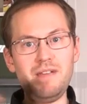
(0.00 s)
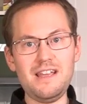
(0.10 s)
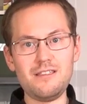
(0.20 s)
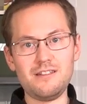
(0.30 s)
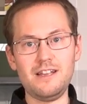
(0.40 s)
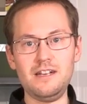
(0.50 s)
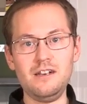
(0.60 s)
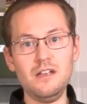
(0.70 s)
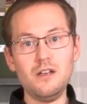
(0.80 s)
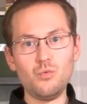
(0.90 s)
baseline,
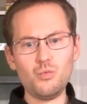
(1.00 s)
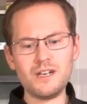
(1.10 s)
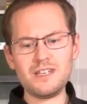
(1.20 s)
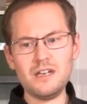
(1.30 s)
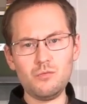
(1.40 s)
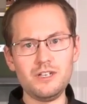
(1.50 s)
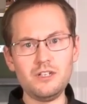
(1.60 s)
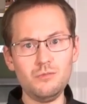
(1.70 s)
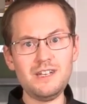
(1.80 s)
what can we do